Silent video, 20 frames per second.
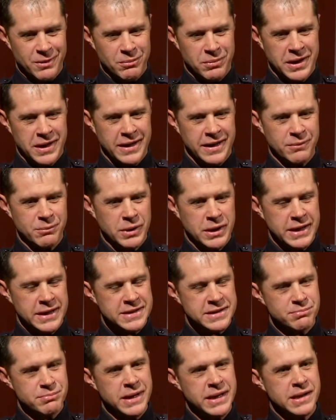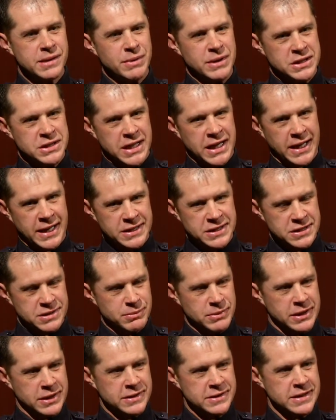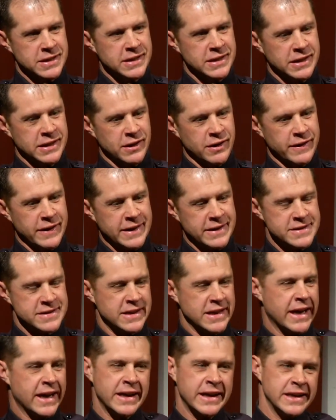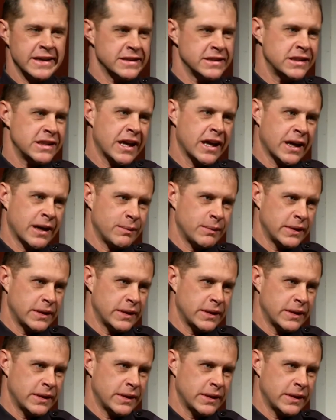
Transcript: But it's meant to be challenging because that's not an easy job.